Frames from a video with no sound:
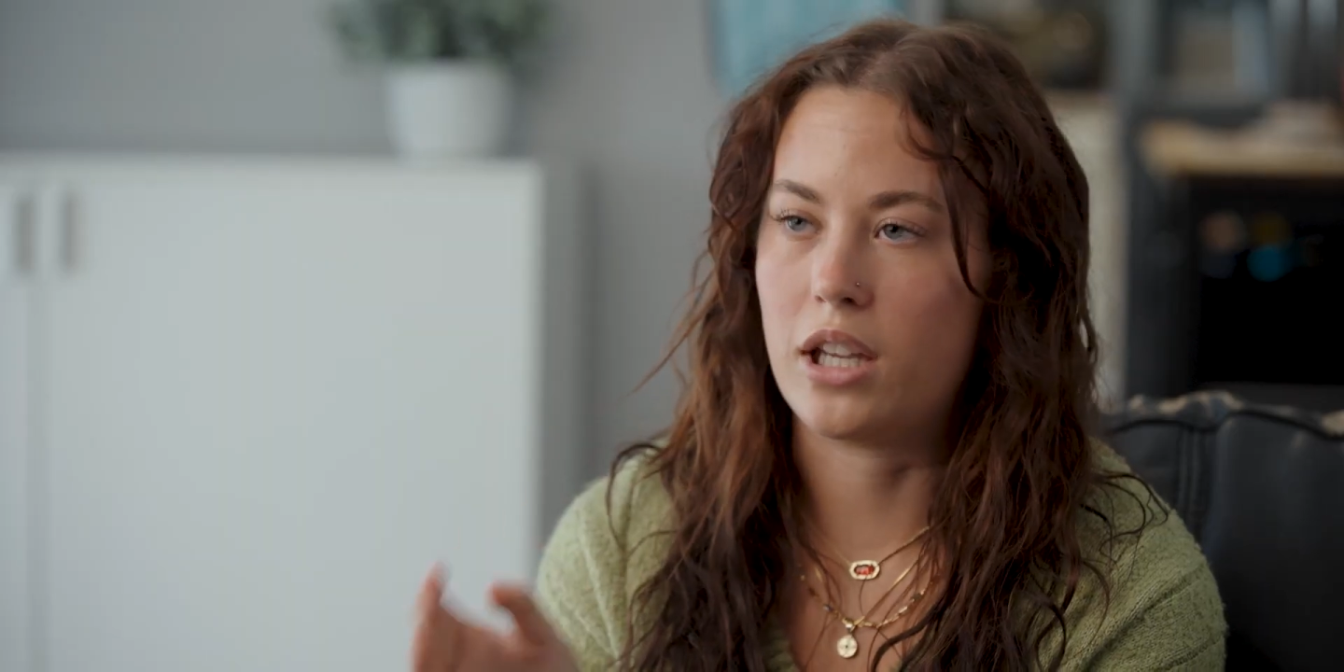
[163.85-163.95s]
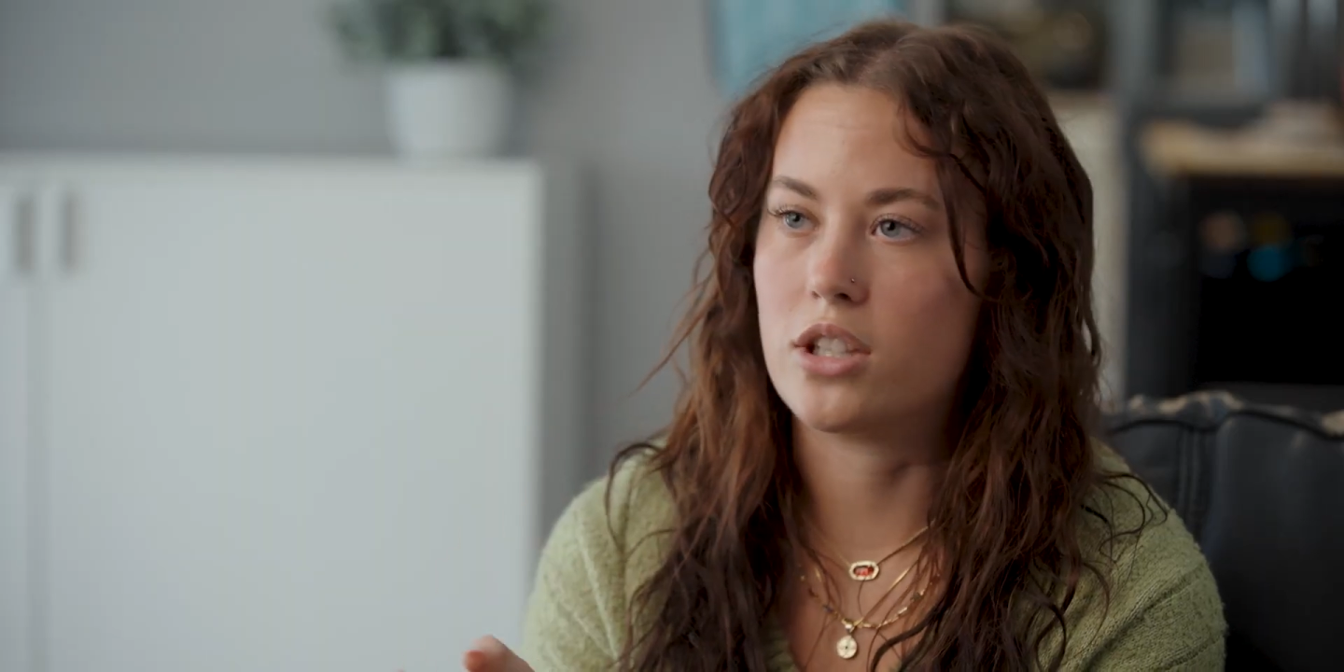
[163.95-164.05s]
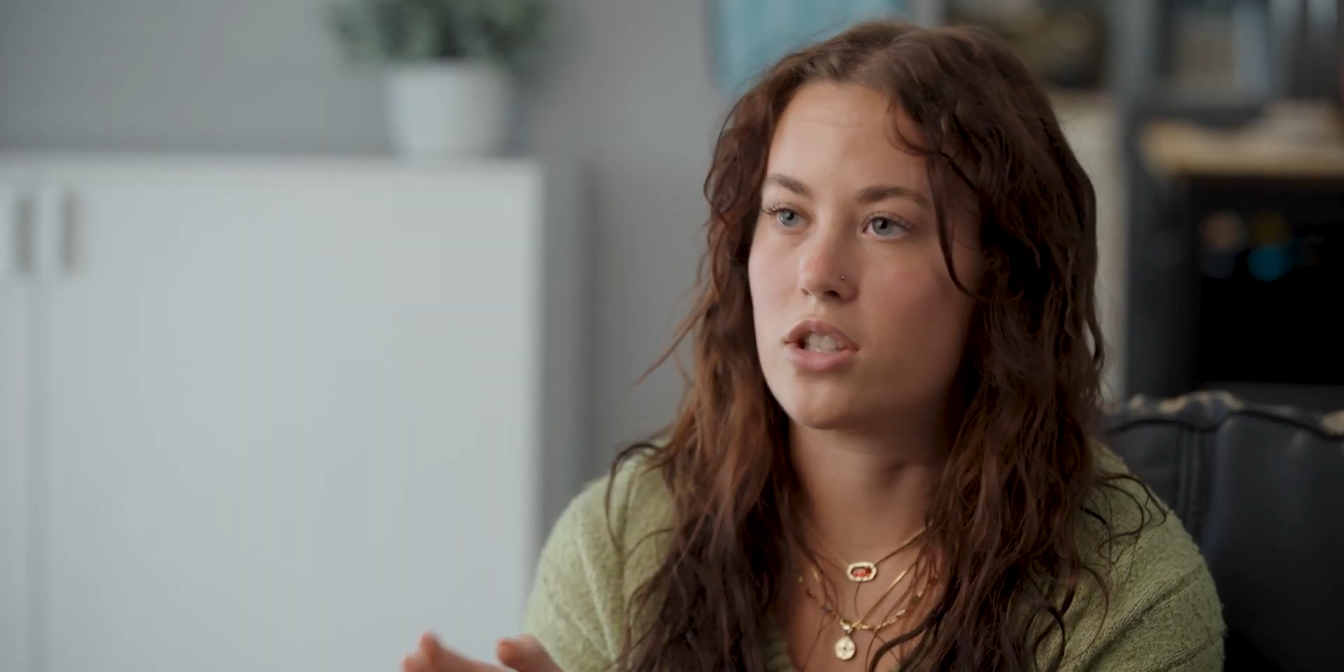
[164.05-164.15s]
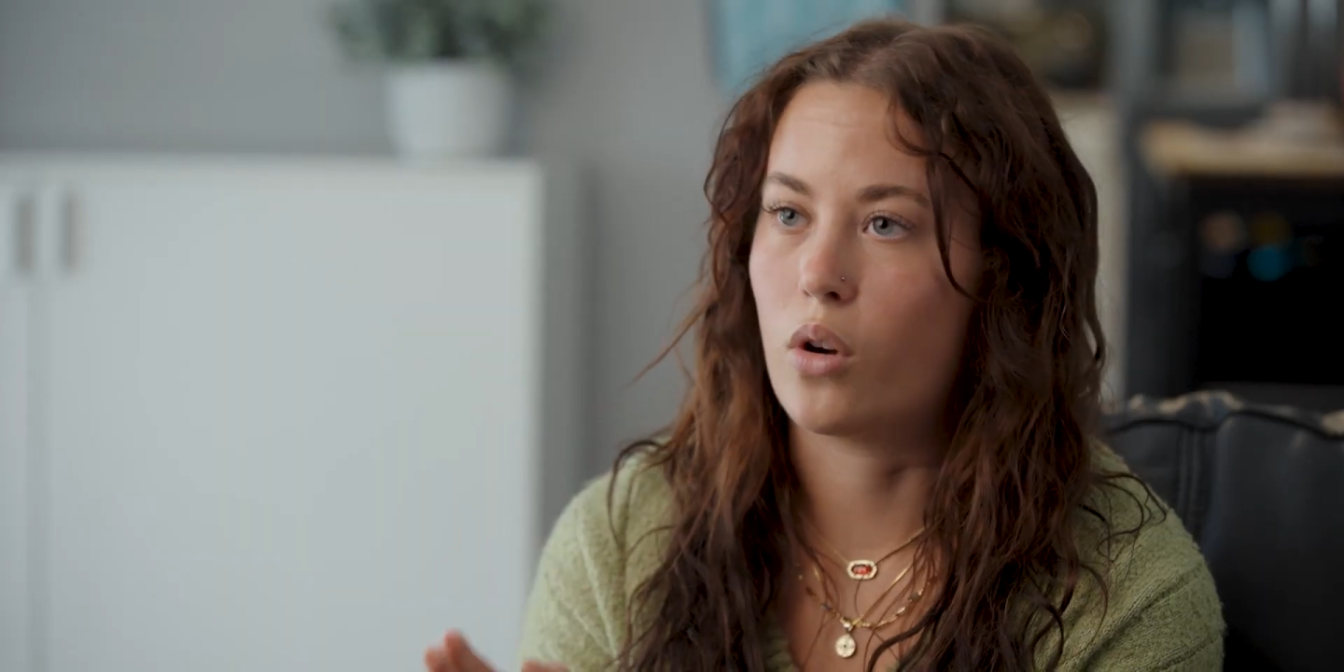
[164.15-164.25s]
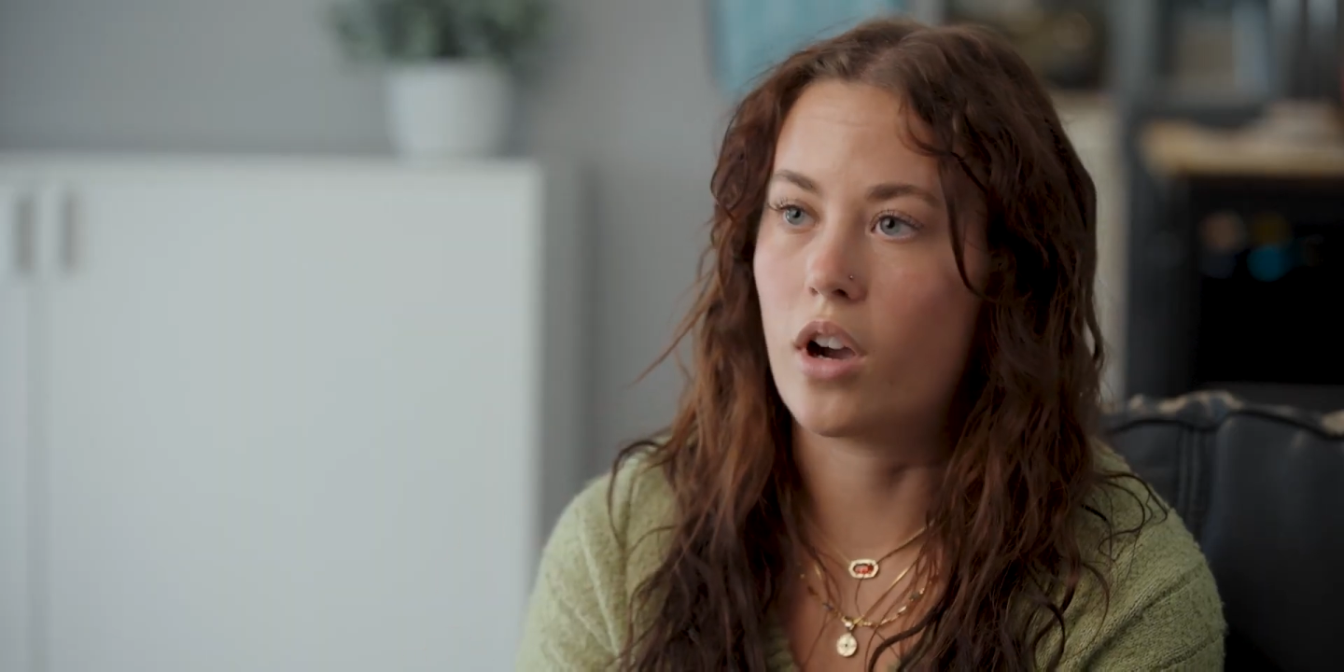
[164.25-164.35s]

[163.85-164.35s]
being so